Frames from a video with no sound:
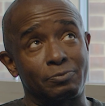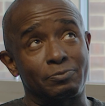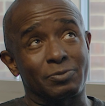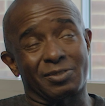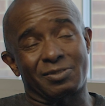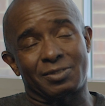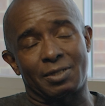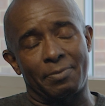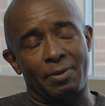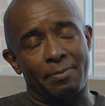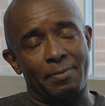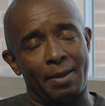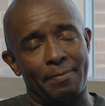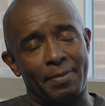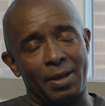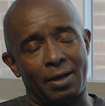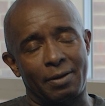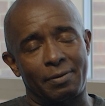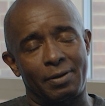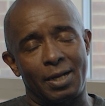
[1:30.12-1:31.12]
Some of my
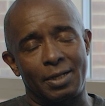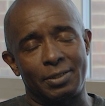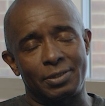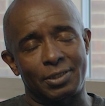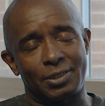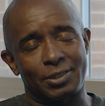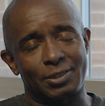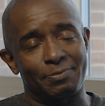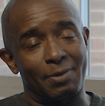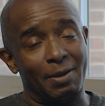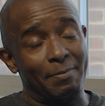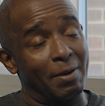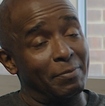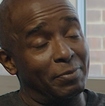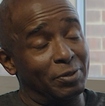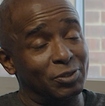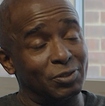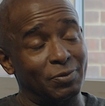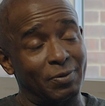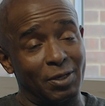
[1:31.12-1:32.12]
background is my
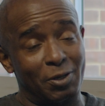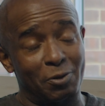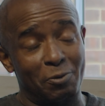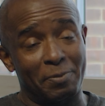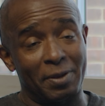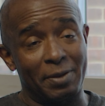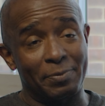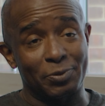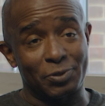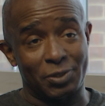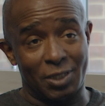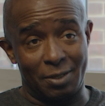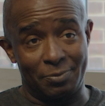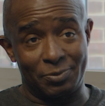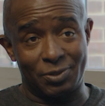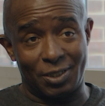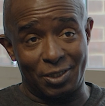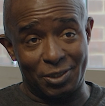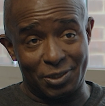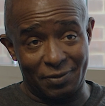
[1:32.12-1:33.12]
mum used to run an old people's home,
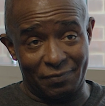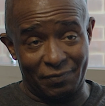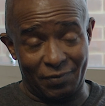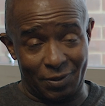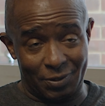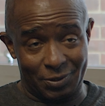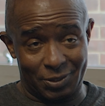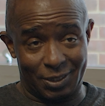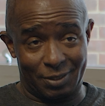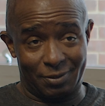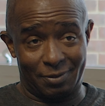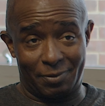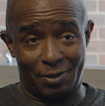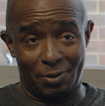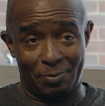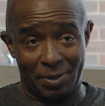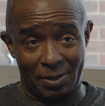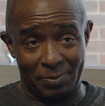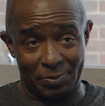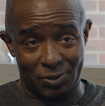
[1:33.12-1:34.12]
so I used to volunteer at an
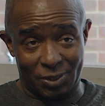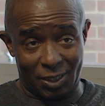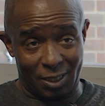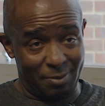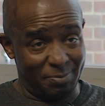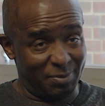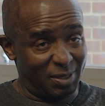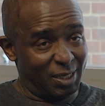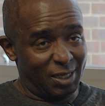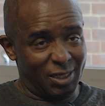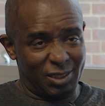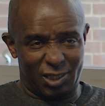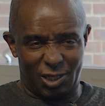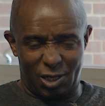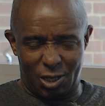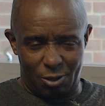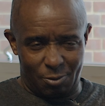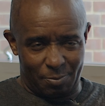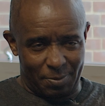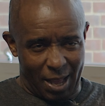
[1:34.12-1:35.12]
old people's home to
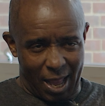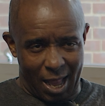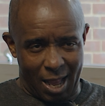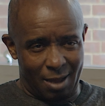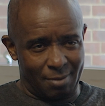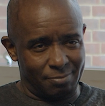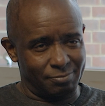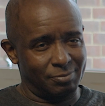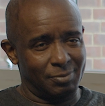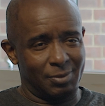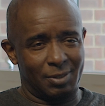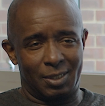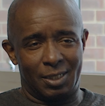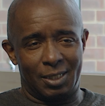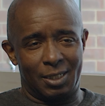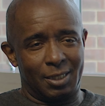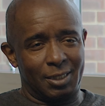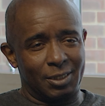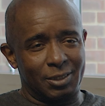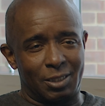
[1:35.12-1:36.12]
help out.
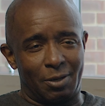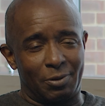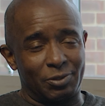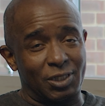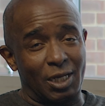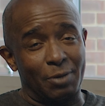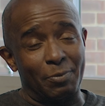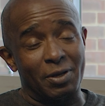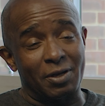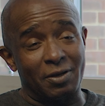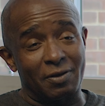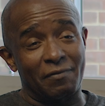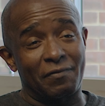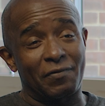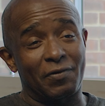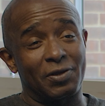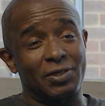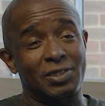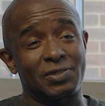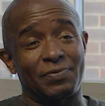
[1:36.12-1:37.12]
So I would say one of the
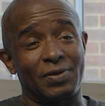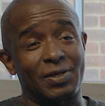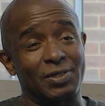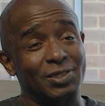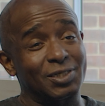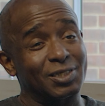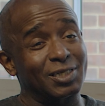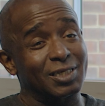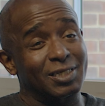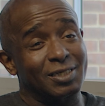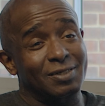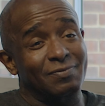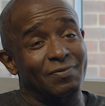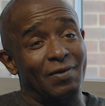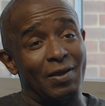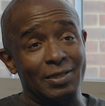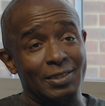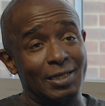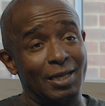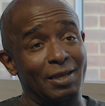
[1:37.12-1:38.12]
first things is just
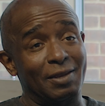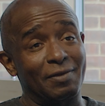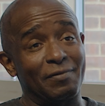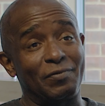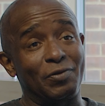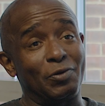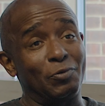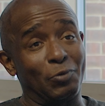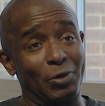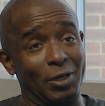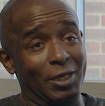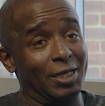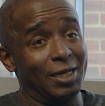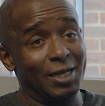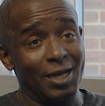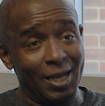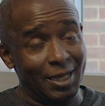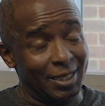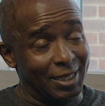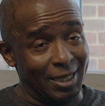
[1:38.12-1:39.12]
find out if you really
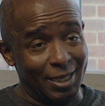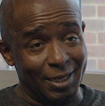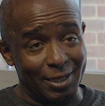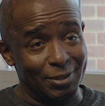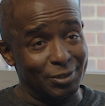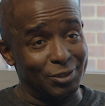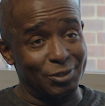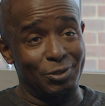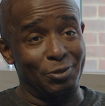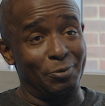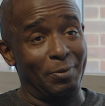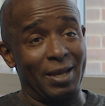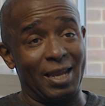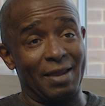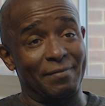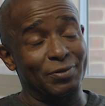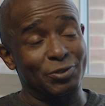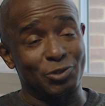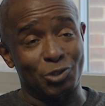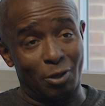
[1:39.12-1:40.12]
like it, because you may
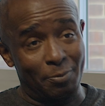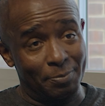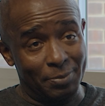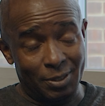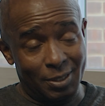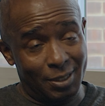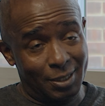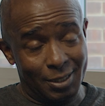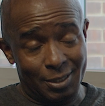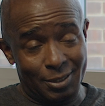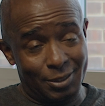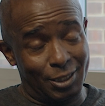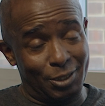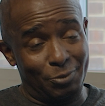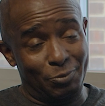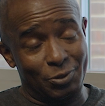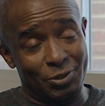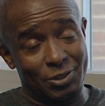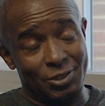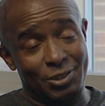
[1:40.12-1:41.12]
have a job that you
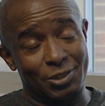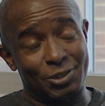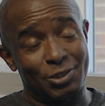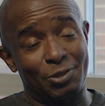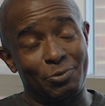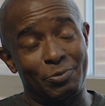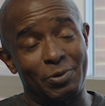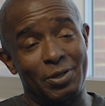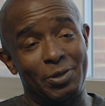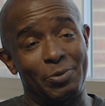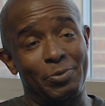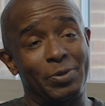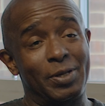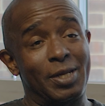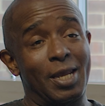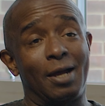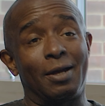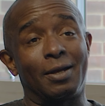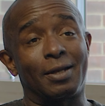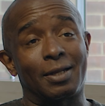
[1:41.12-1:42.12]
wanted to do when you were
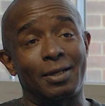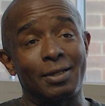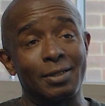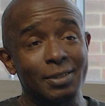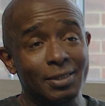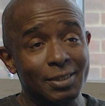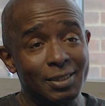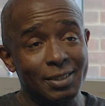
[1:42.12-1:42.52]
younger,